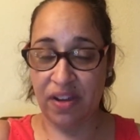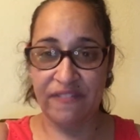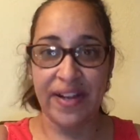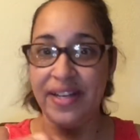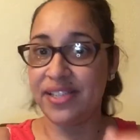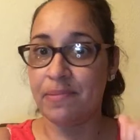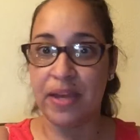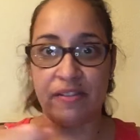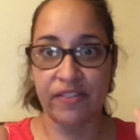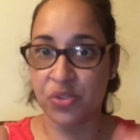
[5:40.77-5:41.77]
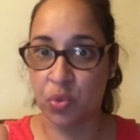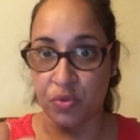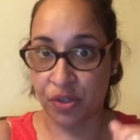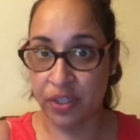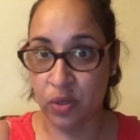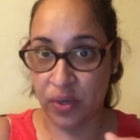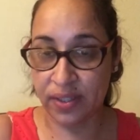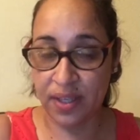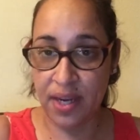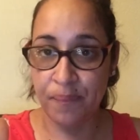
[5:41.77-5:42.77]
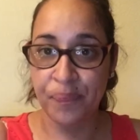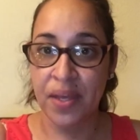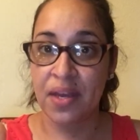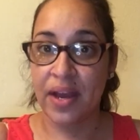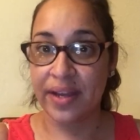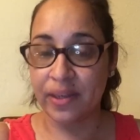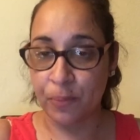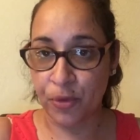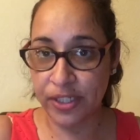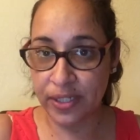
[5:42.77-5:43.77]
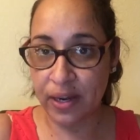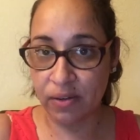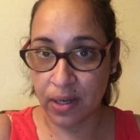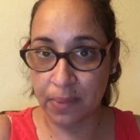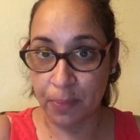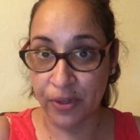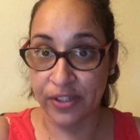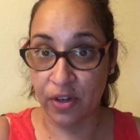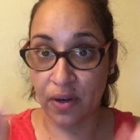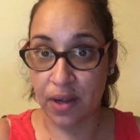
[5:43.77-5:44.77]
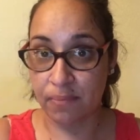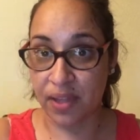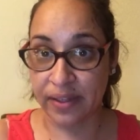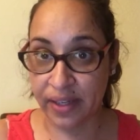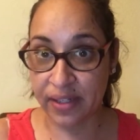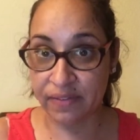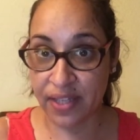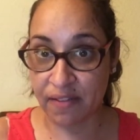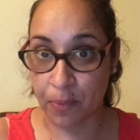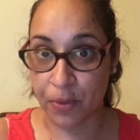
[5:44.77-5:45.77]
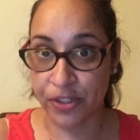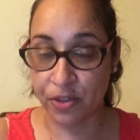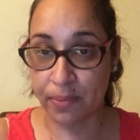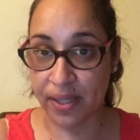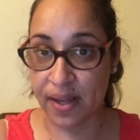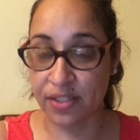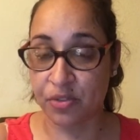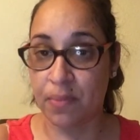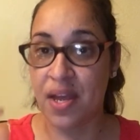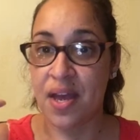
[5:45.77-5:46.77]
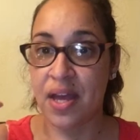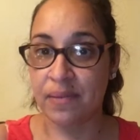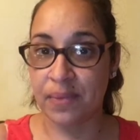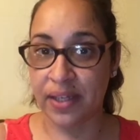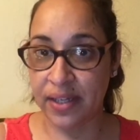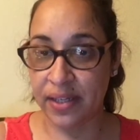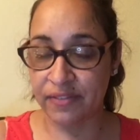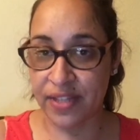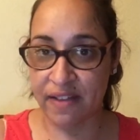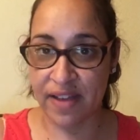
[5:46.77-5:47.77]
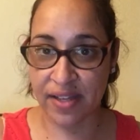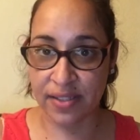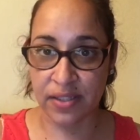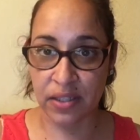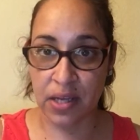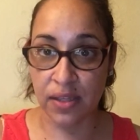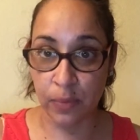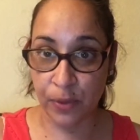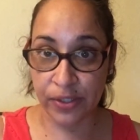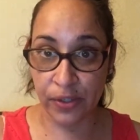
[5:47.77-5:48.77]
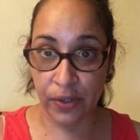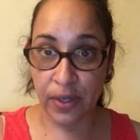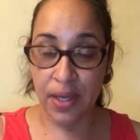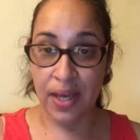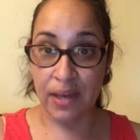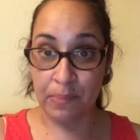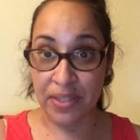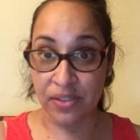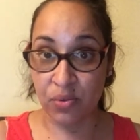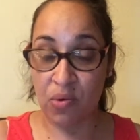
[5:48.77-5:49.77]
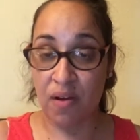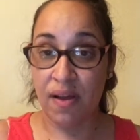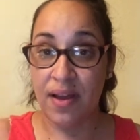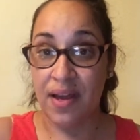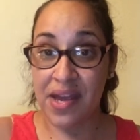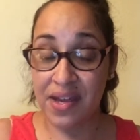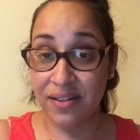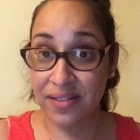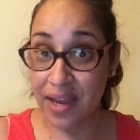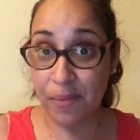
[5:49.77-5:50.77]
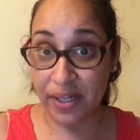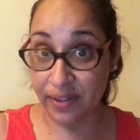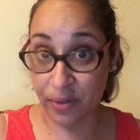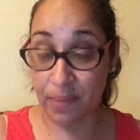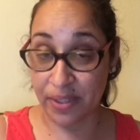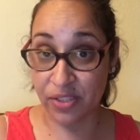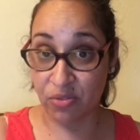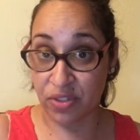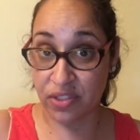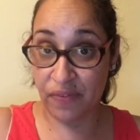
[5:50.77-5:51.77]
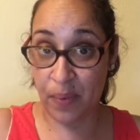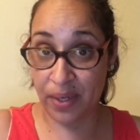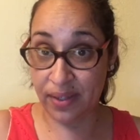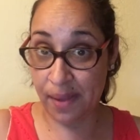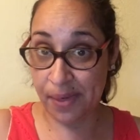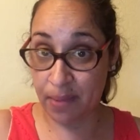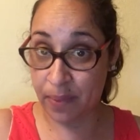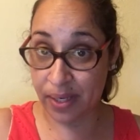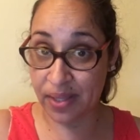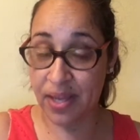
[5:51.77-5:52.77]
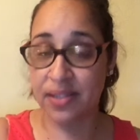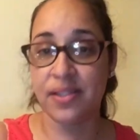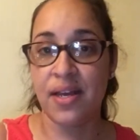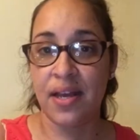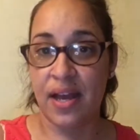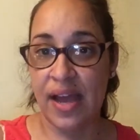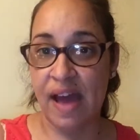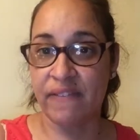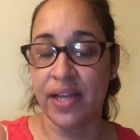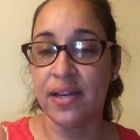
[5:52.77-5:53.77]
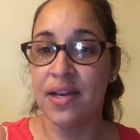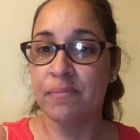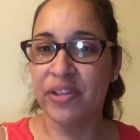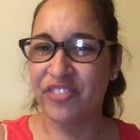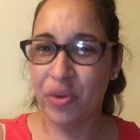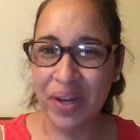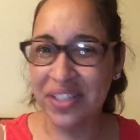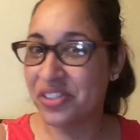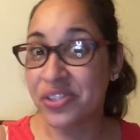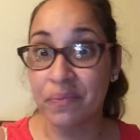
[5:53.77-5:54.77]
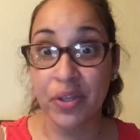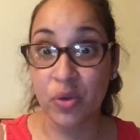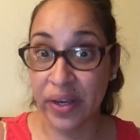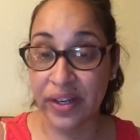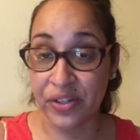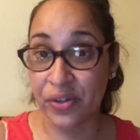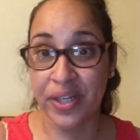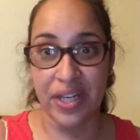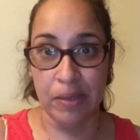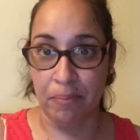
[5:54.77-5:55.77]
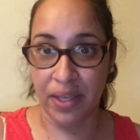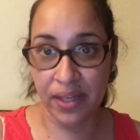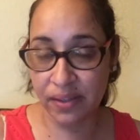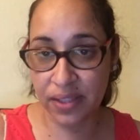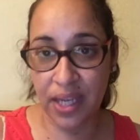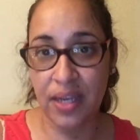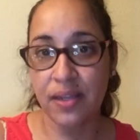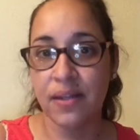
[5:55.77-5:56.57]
I need to make a visual really quickly, I can print it out on my printer. I'm lucky enough to have a printer in my classroom, and I'm lucky enough to have access to color printer at my school and a laminator at my school. So if I want to laminate big things, I have it. But if you want to do something quick and dirty immediately,